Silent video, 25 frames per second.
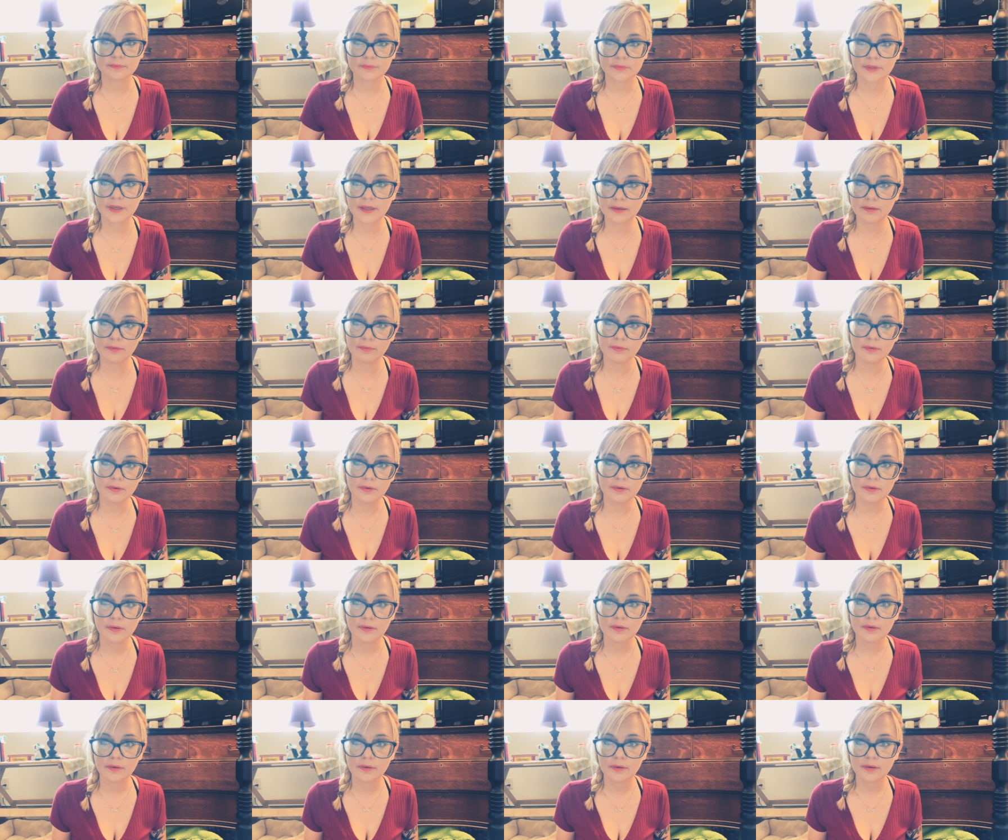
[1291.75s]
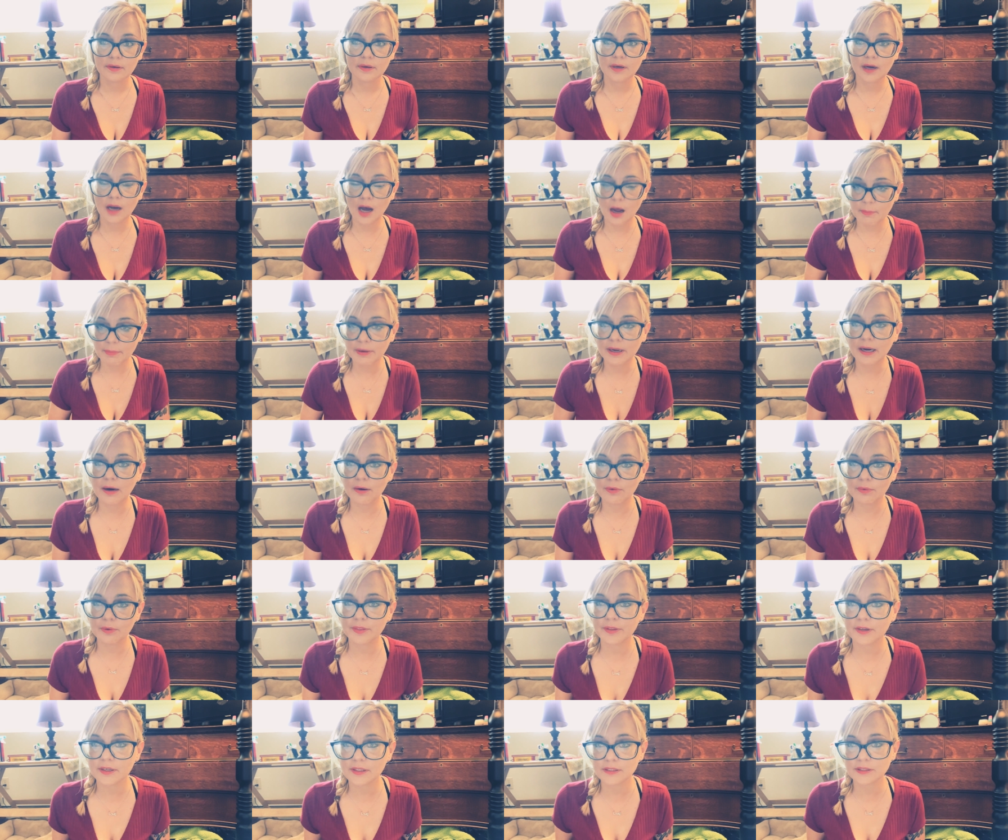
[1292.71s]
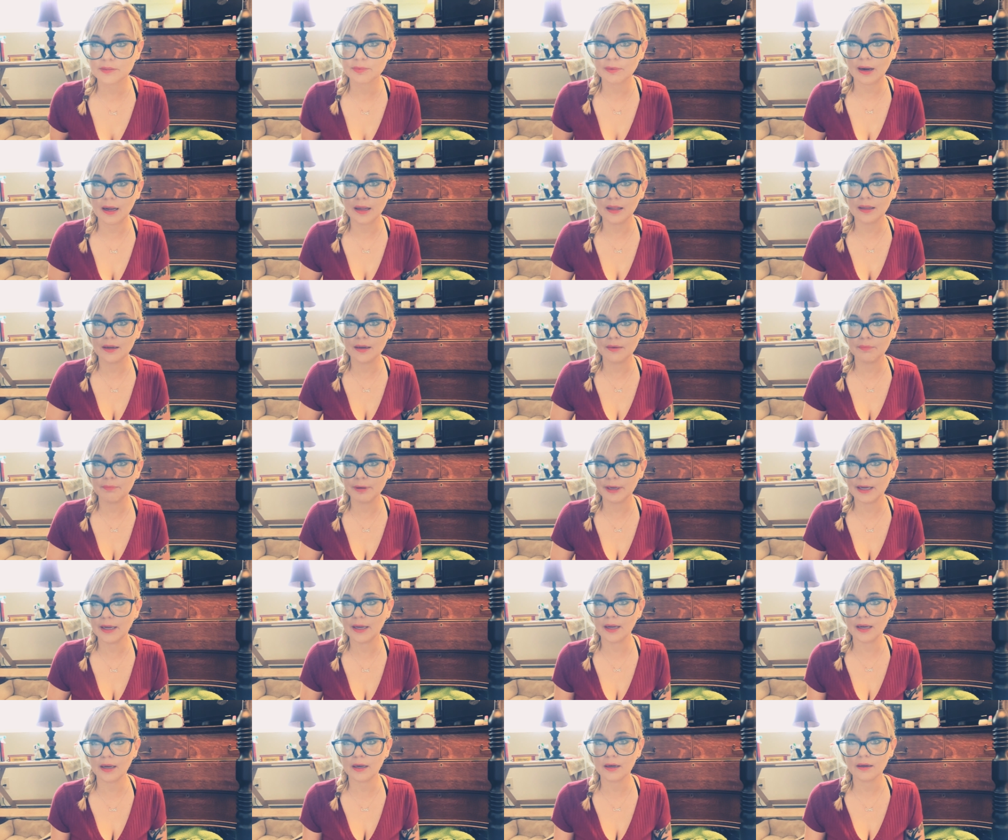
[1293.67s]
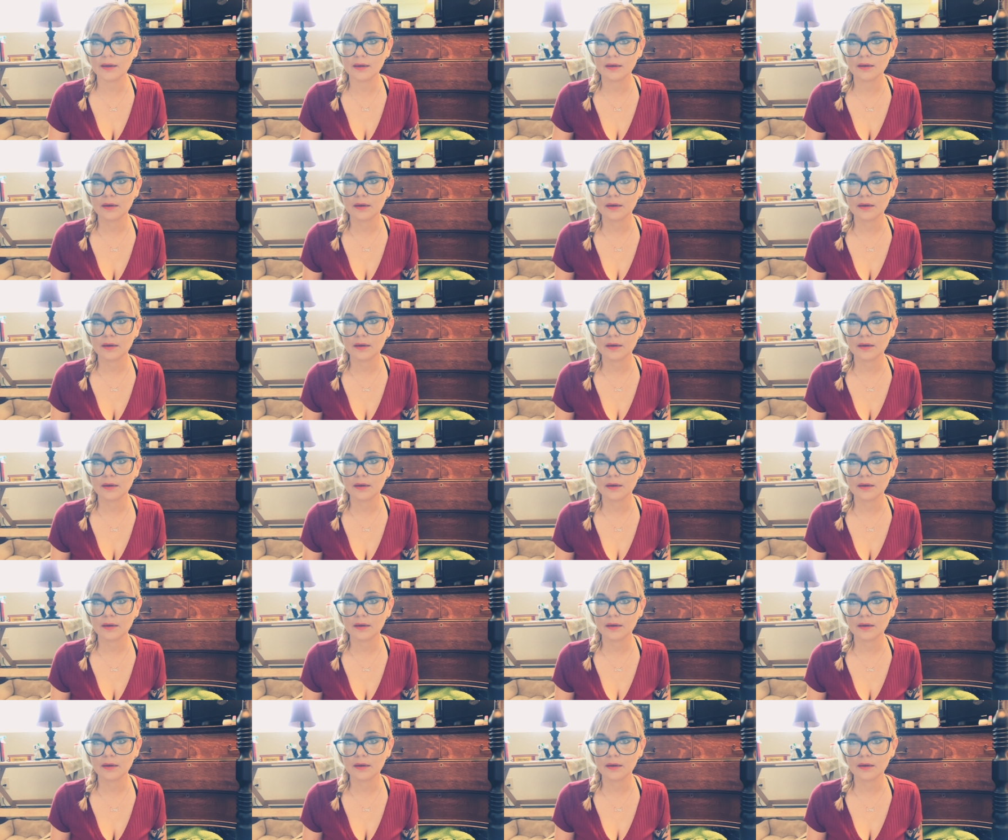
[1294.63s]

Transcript: in coming out with it as well and being